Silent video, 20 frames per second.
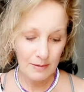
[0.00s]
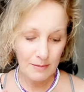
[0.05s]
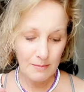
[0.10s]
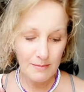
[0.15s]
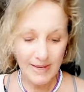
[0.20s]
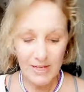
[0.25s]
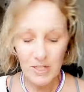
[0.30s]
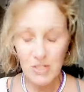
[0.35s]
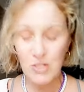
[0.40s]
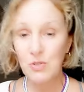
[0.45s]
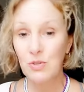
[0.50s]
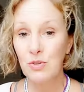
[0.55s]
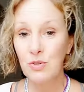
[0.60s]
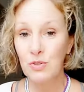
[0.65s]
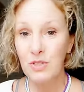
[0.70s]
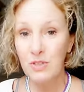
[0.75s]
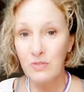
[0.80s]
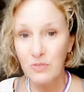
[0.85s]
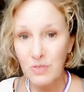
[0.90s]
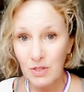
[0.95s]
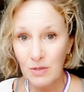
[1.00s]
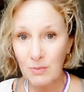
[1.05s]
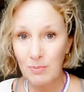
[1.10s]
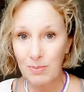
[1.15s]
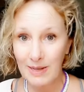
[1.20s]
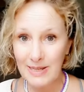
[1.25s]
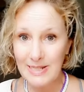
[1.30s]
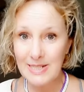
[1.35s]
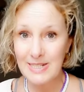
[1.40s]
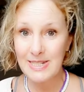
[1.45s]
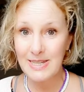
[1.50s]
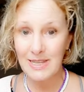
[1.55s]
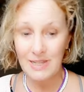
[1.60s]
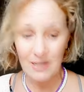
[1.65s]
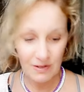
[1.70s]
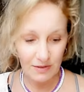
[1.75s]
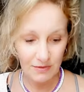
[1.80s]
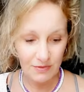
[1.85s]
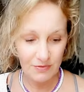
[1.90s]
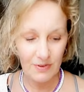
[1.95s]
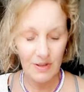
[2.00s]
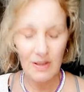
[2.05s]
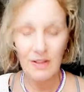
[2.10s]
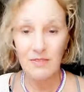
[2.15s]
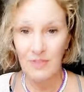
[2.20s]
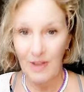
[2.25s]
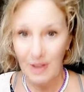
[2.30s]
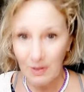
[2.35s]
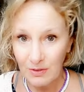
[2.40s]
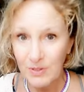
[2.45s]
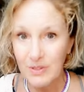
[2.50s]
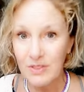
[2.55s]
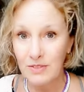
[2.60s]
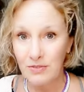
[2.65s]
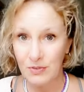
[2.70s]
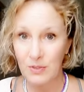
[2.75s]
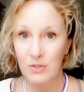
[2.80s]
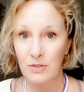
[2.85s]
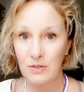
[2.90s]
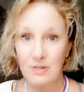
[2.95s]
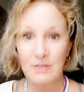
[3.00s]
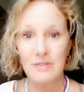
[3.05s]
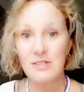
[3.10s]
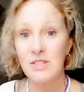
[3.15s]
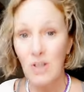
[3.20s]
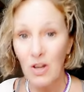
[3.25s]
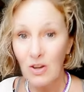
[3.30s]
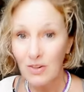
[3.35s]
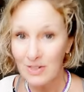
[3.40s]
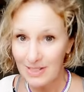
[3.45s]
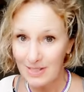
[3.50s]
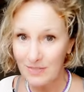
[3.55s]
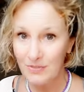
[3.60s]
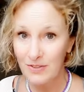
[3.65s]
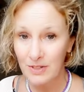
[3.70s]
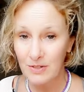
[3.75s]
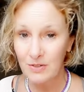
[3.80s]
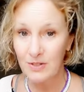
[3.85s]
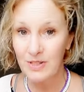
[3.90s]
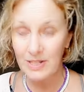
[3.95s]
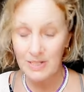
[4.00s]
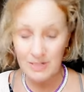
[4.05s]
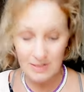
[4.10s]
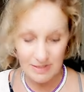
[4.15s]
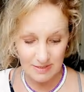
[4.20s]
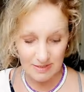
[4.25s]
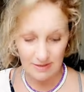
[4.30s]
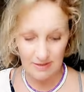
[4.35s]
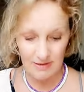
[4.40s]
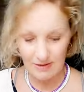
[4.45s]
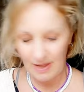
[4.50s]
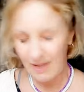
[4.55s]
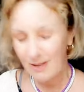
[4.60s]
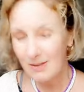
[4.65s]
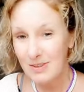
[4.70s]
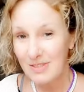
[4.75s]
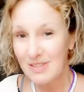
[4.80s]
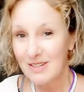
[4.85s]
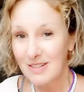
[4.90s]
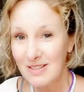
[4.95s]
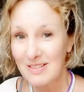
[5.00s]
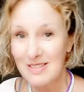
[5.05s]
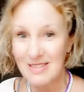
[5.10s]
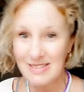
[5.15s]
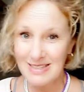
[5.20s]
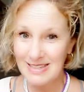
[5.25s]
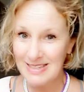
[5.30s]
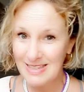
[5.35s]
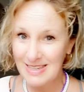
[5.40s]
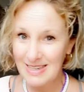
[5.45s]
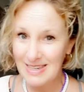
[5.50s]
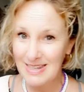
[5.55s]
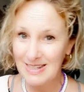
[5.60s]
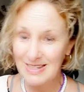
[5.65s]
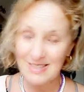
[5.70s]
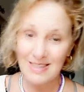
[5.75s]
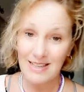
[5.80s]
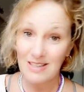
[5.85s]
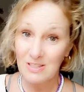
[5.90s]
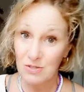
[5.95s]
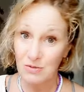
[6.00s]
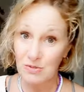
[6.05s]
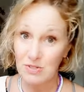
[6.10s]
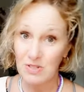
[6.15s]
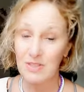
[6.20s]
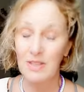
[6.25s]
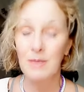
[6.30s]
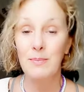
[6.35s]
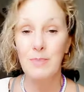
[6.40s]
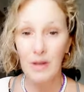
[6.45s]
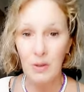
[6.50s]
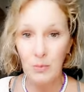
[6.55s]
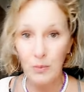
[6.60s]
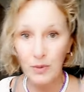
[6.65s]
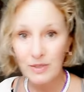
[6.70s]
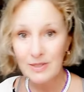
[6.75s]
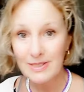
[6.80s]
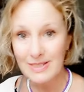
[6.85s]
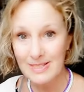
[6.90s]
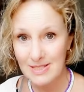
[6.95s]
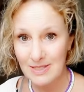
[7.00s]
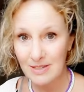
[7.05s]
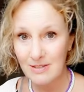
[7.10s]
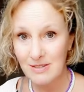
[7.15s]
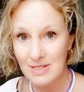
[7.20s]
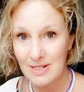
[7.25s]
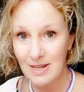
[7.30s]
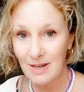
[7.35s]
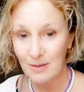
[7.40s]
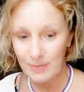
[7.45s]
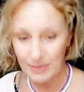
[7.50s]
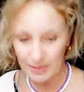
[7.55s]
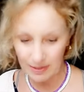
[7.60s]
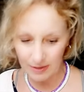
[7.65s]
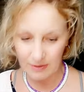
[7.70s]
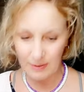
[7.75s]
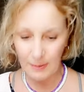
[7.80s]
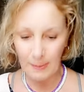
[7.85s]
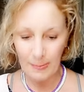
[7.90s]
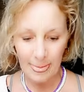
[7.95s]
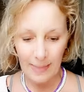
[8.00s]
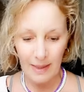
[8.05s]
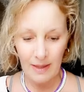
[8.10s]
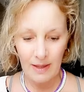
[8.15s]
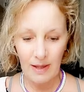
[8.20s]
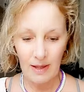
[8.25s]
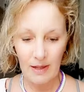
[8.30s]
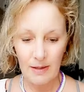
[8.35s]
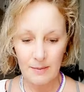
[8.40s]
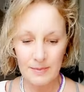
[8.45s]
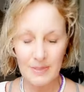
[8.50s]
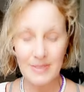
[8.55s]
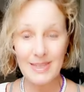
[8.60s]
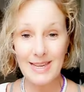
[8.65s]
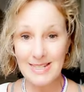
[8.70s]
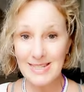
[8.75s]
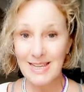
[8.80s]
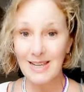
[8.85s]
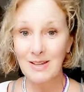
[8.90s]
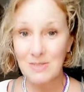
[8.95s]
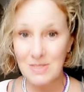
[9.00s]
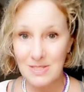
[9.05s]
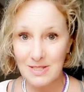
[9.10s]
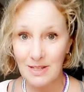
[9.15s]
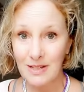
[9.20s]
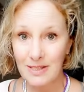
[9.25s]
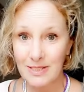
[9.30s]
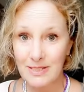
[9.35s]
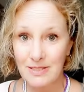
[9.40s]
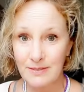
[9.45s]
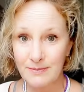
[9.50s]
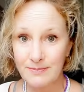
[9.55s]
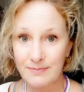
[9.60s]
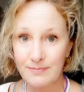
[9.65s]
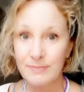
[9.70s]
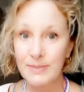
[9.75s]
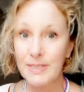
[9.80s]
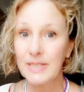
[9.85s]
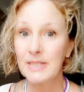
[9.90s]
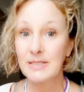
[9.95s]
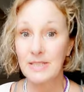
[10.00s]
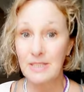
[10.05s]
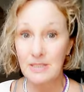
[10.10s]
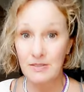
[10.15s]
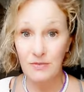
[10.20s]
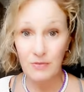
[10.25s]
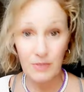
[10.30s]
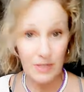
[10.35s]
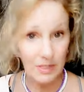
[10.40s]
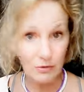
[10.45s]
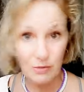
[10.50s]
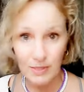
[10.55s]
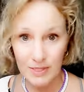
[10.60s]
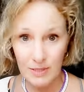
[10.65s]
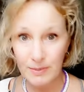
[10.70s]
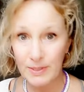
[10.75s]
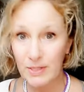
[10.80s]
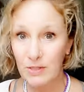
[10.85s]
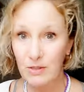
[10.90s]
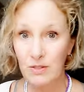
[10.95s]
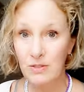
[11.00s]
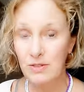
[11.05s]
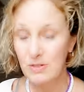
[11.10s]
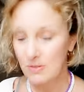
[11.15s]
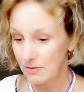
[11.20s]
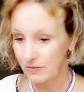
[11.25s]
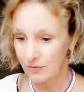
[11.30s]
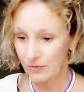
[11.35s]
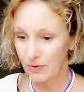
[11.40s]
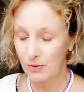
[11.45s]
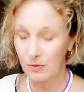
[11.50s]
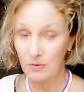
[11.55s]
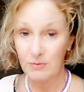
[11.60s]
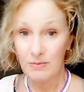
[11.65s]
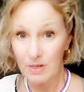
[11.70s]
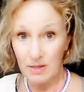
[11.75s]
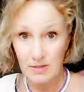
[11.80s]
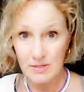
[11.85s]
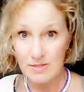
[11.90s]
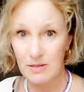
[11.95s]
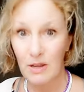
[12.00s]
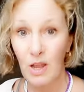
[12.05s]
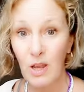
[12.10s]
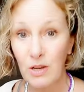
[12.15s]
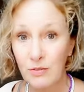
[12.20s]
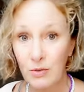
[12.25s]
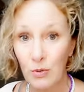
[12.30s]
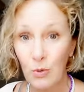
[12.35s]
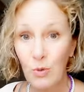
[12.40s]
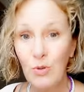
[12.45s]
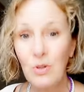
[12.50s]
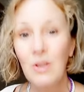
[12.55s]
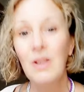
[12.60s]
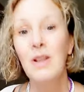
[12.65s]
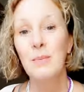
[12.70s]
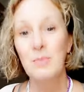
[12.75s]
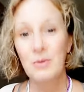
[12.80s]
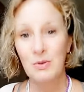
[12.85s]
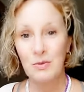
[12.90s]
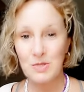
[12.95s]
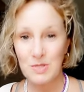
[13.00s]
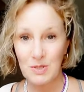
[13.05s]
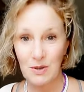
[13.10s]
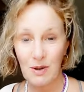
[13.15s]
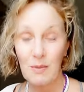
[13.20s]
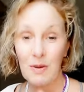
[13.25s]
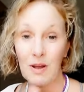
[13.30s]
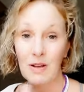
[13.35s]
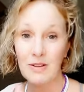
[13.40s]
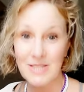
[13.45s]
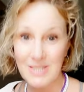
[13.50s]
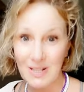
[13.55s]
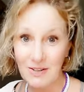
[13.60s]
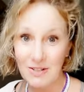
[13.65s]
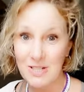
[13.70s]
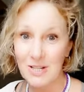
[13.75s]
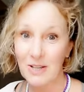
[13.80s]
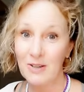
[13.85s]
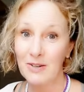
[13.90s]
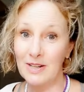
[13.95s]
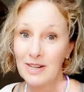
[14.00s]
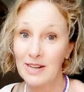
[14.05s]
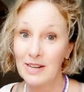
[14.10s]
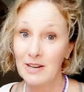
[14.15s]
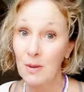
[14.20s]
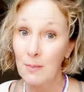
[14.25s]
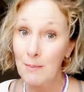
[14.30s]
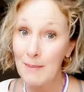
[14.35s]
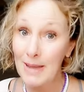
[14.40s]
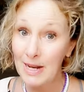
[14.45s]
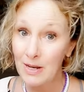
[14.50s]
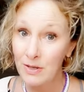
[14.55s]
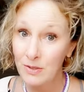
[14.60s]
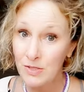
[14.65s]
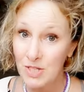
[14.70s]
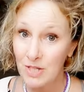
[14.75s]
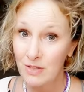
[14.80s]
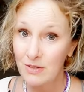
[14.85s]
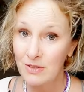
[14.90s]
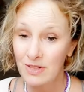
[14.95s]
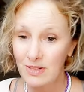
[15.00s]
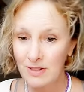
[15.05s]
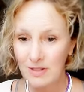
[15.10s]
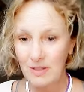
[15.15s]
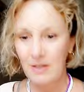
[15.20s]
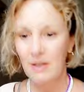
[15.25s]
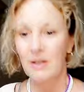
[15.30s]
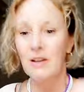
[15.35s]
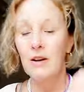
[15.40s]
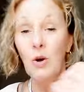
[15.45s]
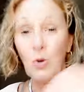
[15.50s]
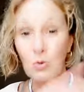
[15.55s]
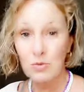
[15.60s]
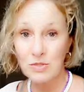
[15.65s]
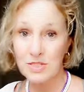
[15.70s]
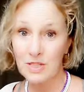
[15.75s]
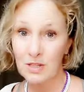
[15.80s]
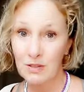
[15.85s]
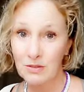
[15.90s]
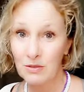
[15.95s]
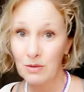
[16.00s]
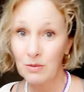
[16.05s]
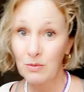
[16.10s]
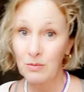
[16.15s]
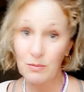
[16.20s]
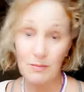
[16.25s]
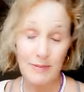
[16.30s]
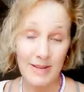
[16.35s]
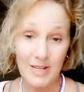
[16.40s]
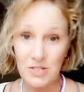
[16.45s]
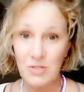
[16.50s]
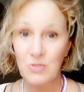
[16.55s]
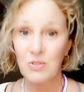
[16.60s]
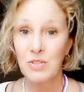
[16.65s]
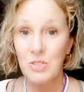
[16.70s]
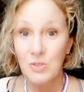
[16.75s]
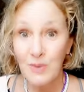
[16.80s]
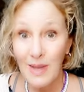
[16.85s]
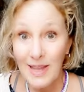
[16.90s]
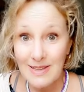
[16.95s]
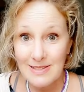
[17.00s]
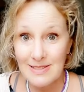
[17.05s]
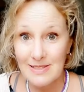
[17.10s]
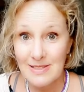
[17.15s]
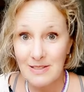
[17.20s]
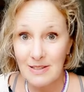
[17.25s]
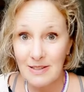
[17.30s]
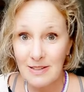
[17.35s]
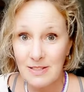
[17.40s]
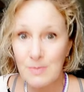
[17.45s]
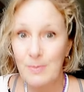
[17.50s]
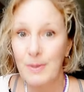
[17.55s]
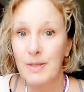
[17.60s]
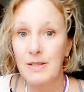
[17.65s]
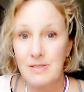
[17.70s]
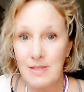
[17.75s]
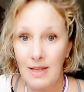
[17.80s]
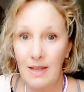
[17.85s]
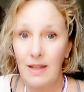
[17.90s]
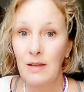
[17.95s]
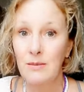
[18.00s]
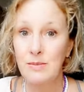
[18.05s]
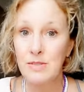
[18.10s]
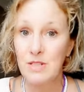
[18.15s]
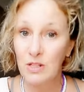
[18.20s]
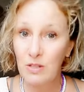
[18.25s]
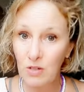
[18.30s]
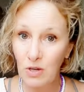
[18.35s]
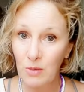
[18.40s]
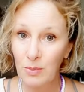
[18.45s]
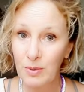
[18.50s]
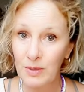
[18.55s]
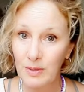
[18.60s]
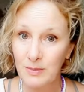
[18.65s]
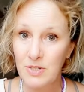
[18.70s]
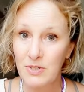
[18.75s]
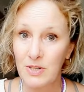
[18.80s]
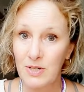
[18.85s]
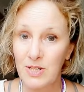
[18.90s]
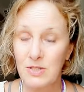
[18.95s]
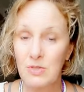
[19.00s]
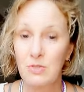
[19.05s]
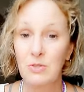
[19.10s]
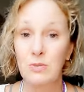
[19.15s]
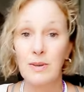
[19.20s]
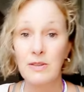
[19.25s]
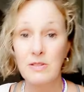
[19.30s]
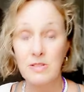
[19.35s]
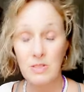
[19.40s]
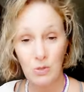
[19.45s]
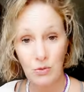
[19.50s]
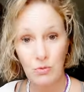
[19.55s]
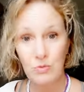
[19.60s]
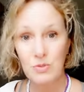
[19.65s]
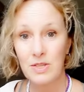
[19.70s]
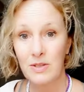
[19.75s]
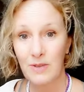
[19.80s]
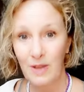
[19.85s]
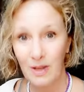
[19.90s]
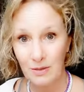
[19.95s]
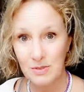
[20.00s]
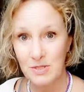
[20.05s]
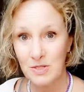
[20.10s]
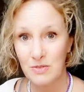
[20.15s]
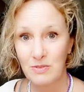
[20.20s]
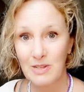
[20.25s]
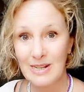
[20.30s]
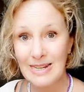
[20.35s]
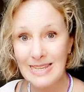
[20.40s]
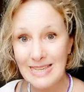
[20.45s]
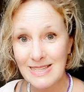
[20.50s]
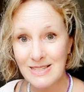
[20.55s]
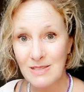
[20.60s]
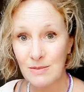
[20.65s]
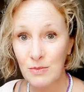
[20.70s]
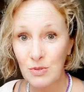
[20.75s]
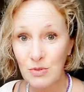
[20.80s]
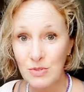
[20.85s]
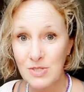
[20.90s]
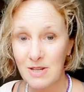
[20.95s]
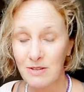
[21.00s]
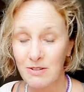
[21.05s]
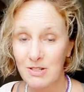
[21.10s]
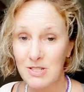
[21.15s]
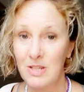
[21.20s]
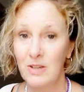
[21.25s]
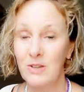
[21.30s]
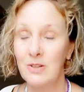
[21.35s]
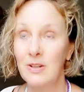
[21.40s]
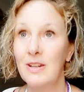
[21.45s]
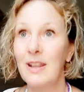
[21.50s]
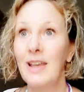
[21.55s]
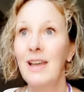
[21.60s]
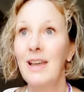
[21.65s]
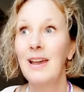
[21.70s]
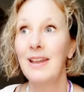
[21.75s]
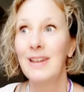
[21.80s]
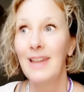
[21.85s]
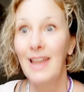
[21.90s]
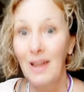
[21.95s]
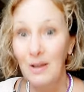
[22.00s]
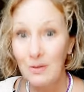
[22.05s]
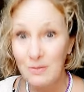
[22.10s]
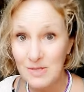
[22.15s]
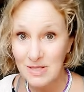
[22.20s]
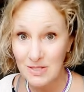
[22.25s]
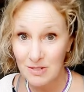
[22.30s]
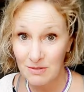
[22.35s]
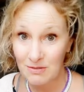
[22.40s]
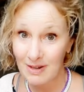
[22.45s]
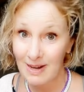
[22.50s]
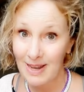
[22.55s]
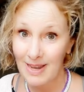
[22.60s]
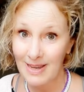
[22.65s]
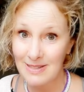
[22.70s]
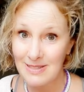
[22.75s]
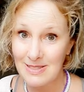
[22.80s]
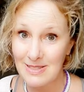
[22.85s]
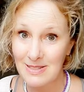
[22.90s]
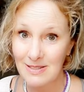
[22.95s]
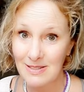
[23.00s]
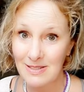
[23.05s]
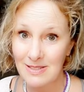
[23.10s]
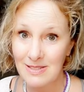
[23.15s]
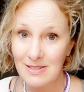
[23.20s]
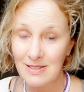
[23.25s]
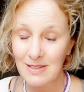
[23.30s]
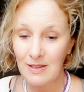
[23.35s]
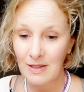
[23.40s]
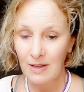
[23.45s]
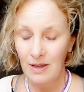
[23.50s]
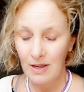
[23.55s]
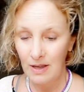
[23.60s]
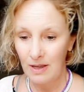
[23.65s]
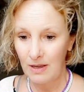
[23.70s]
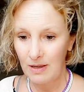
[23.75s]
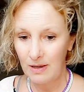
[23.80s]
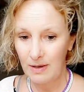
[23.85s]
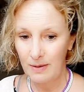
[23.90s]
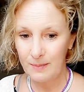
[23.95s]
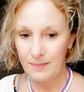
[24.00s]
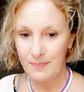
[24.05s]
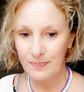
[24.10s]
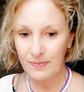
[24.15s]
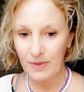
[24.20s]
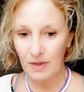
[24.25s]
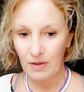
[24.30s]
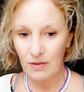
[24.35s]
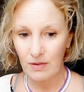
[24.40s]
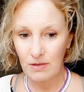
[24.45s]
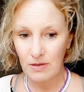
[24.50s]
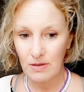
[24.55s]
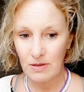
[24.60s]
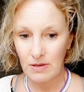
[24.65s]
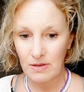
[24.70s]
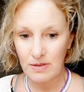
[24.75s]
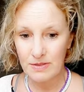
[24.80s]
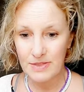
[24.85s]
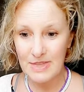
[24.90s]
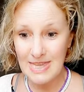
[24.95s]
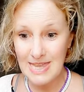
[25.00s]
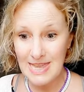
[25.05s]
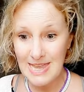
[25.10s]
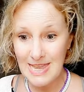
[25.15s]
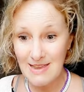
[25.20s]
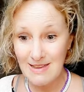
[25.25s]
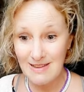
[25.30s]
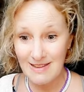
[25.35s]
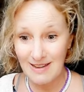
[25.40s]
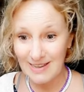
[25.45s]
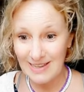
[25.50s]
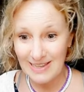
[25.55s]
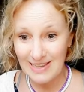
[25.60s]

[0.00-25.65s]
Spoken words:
make sure you've got plenty of healthy food, dark leafy greens, healthy nuts and seeds, that sort of thing. But I will list those down below. Get outside, because it's incredibly good for us overall, but also our serotonin and our melatonin. Also, make sure you do exercise, because that helps to gobble up stress hormones. It also helps us release more serotonin, and it helps to relax us. The